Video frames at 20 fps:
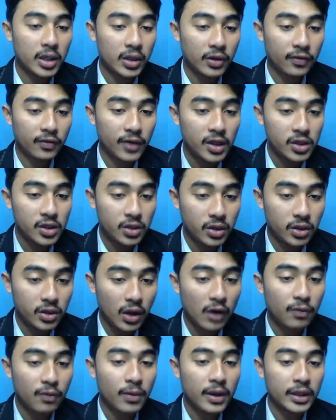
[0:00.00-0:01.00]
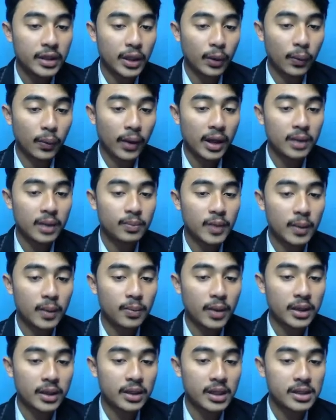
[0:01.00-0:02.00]
feature of being well
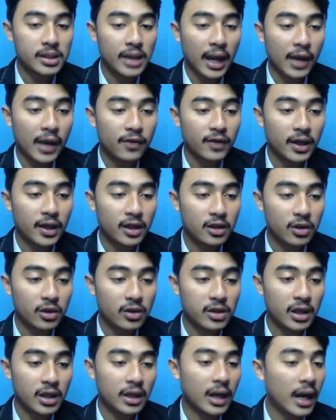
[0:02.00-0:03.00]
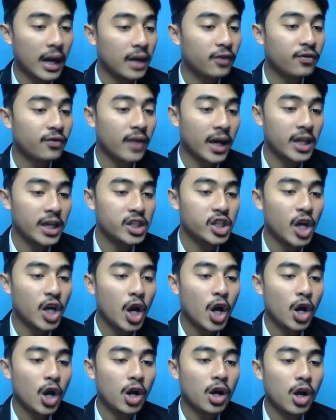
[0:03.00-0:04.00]
prepared is having a thought in advance
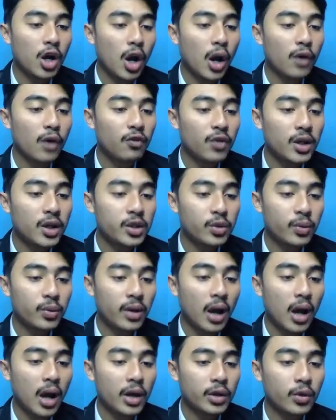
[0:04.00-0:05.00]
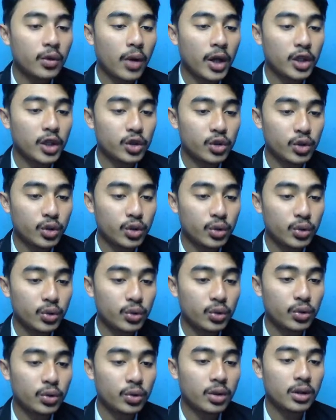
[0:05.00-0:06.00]
of what we are going to
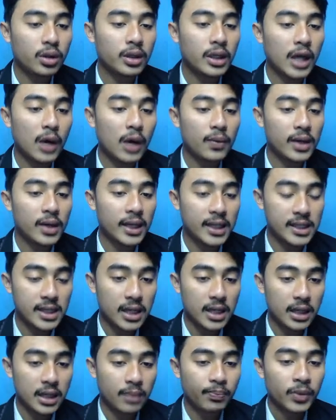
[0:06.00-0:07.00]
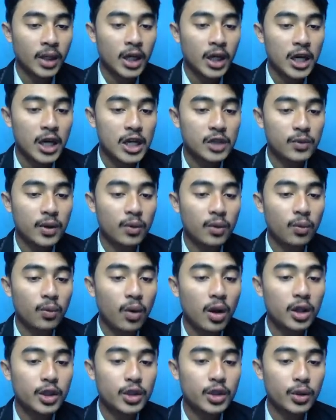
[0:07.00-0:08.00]
do in our lesson. As we
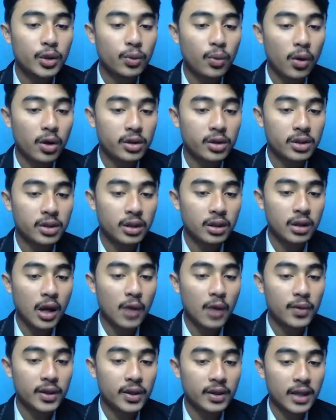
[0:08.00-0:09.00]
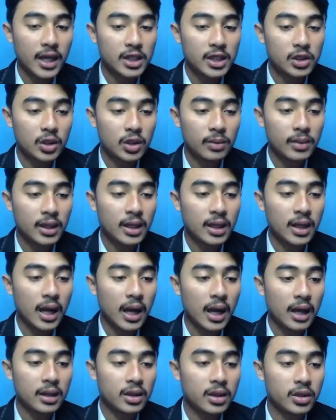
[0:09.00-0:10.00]
walk toward our classroom, in
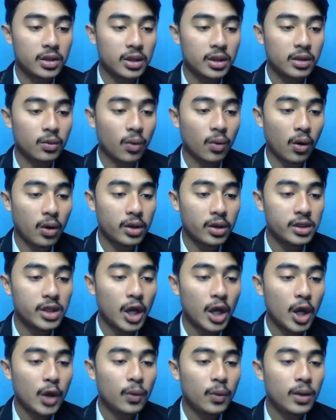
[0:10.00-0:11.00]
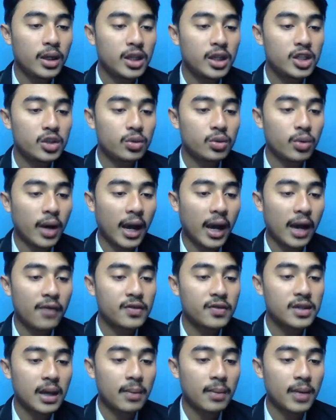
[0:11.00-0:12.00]
other words, we need to have
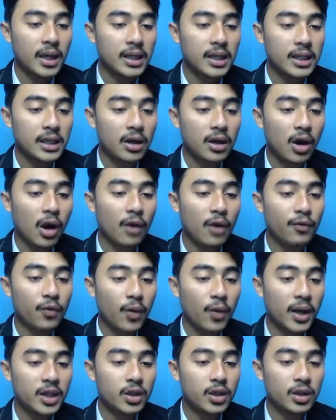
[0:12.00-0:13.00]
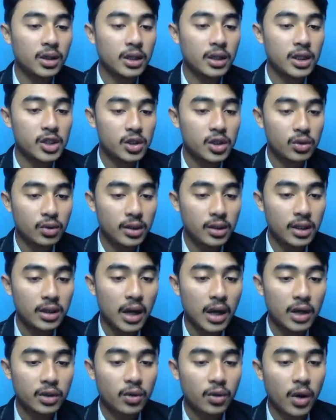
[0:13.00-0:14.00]
some idea of what the students
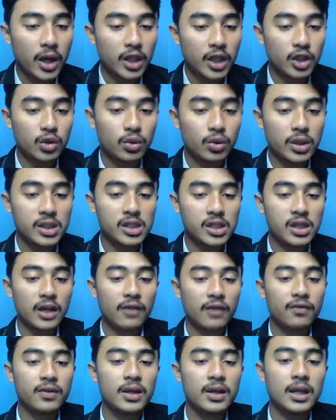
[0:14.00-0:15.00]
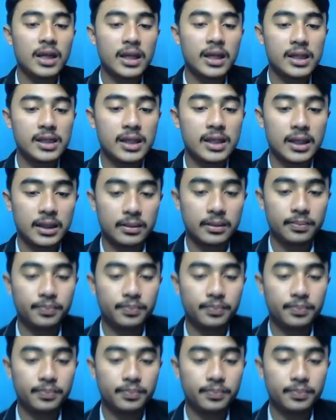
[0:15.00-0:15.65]
are going to achieve the lesson.